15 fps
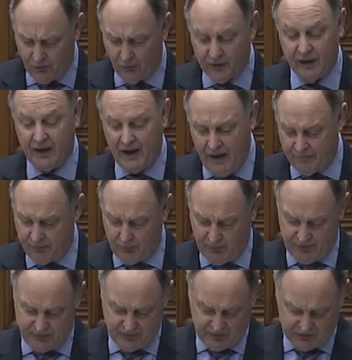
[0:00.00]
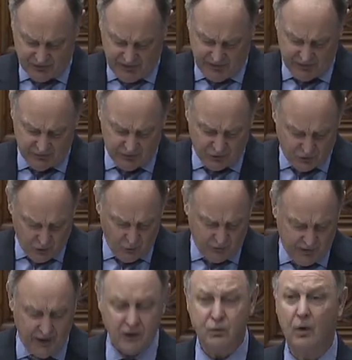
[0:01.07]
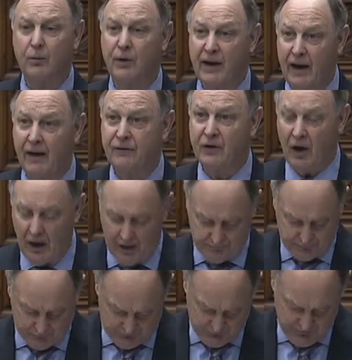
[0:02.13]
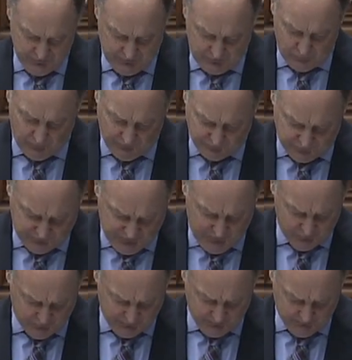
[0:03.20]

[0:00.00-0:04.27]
that everyone is excited to showcase what we have to offer in Renfrew County,